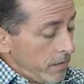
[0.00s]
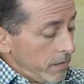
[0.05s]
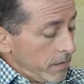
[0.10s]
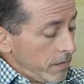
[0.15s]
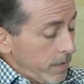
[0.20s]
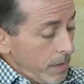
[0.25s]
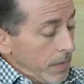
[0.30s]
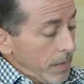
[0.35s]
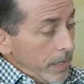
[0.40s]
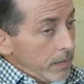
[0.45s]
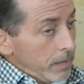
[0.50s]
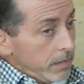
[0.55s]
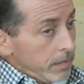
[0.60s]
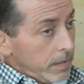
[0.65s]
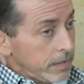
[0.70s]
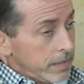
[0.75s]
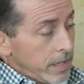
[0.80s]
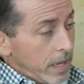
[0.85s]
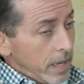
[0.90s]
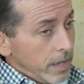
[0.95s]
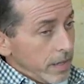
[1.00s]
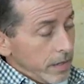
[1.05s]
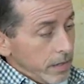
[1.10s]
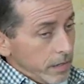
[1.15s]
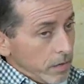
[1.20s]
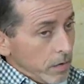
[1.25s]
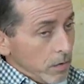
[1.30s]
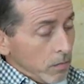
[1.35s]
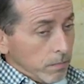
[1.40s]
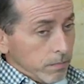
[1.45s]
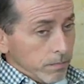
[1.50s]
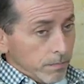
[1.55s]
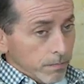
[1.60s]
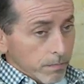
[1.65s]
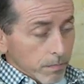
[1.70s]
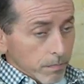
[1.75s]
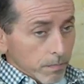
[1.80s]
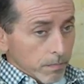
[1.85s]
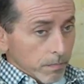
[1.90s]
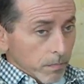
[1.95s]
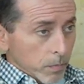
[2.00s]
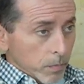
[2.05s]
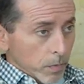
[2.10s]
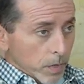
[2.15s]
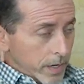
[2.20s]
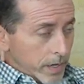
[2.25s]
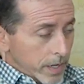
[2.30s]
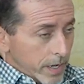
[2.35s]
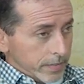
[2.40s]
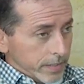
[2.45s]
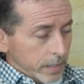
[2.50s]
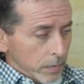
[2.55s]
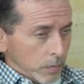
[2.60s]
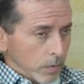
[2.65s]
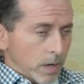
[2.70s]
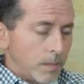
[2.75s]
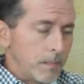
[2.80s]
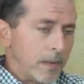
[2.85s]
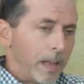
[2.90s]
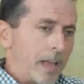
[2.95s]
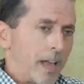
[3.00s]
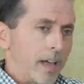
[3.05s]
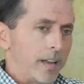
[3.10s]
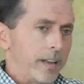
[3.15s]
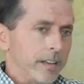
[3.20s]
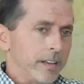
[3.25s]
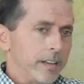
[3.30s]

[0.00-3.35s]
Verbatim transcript: I mean, because I, you know, run I T where I'm at, and,